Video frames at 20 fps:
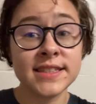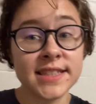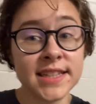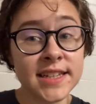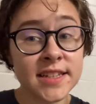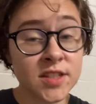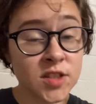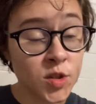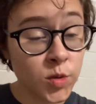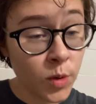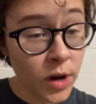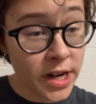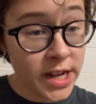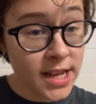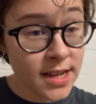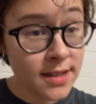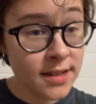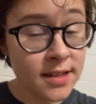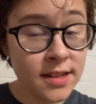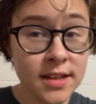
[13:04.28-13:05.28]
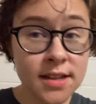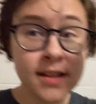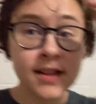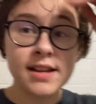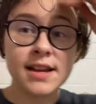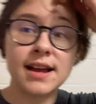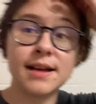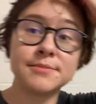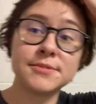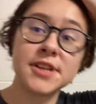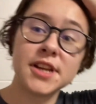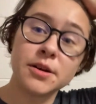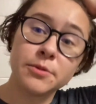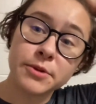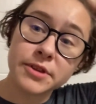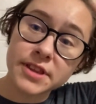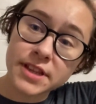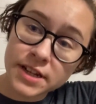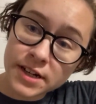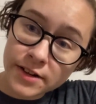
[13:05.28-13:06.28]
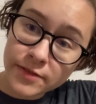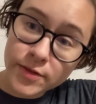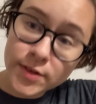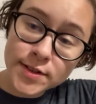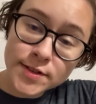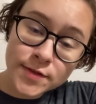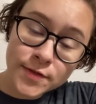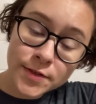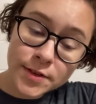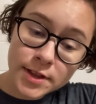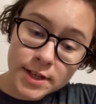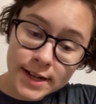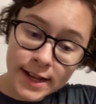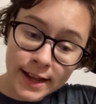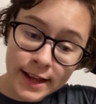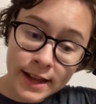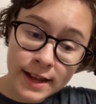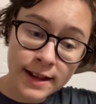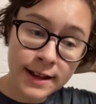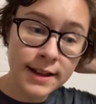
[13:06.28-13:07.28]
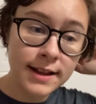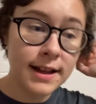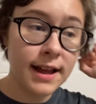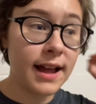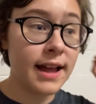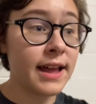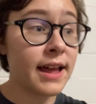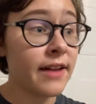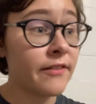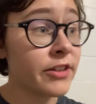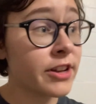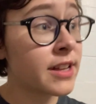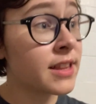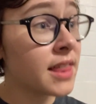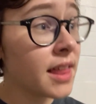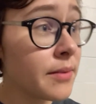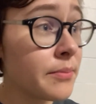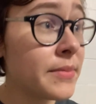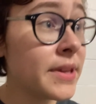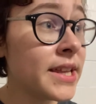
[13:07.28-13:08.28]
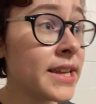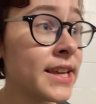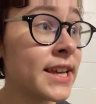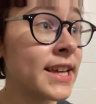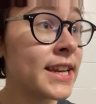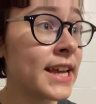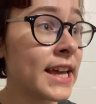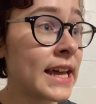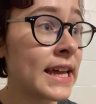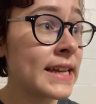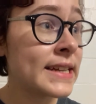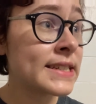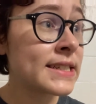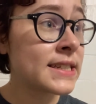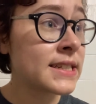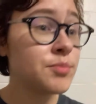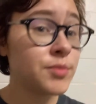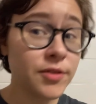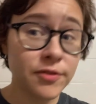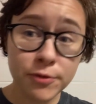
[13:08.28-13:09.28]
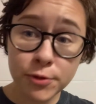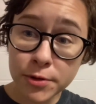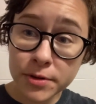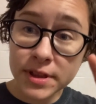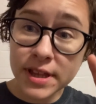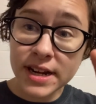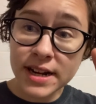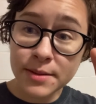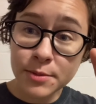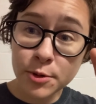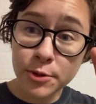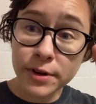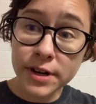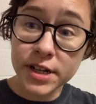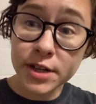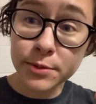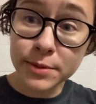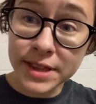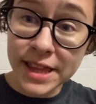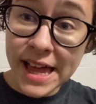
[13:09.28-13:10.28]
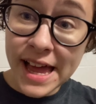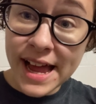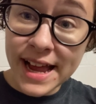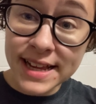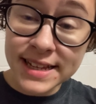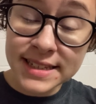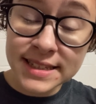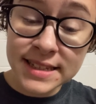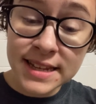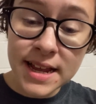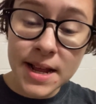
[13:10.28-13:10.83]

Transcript: 6.20, I'm done with interviews for the day. I have a club meeting at eight. Before then, I'm going to relax.